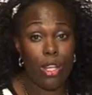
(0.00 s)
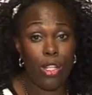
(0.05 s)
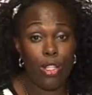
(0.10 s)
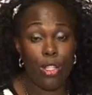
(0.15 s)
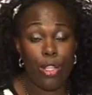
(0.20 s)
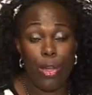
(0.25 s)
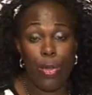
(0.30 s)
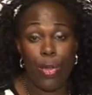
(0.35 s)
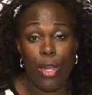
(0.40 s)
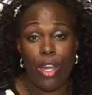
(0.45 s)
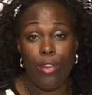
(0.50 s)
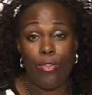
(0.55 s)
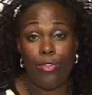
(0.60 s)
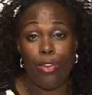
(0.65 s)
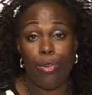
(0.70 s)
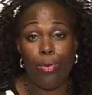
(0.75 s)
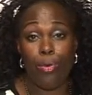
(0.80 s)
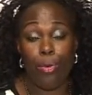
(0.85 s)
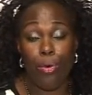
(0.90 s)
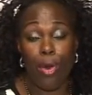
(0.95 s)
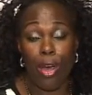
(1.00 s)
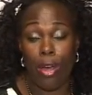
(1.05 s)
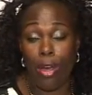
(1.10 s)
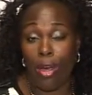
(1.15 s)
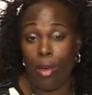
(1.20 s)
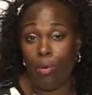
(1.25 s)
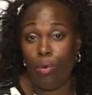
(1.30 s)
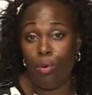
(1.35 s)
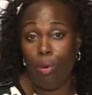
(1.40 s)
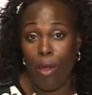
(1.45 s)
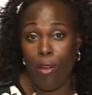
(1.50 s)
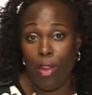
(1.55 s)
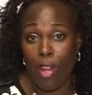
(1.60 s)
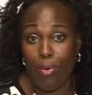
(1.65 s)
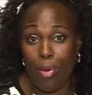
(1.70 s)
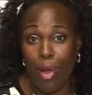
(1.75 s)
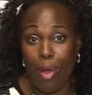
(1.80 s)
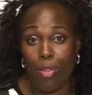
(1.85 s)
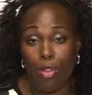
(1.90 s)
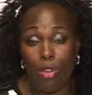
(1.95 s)
So if you are worried
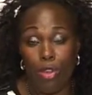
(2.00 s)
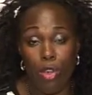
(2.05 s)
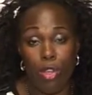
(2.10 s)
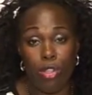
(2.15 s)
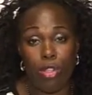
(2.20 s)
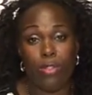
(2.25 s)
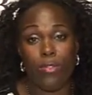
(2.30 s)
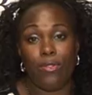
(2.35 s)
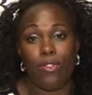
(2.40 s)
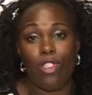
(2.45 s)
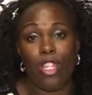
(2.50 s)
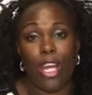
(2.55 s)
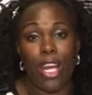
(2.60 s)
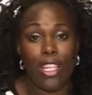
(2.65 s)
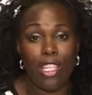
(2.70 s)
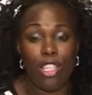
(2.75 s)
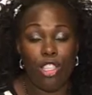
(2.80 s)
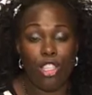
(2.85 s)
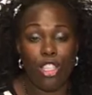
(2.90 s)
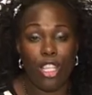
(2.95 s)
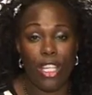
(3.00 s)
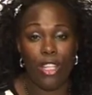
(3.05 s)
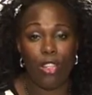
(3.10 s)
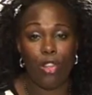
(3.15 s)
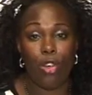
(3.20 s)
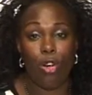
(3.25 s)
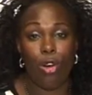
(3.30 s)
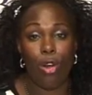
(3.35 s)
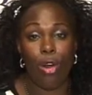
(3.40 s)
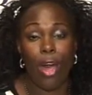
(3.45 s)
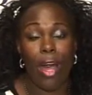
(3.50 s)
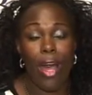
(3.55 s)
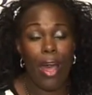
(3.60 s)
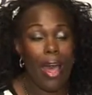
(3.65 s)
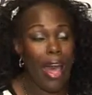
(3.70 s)
about the cost of challenging or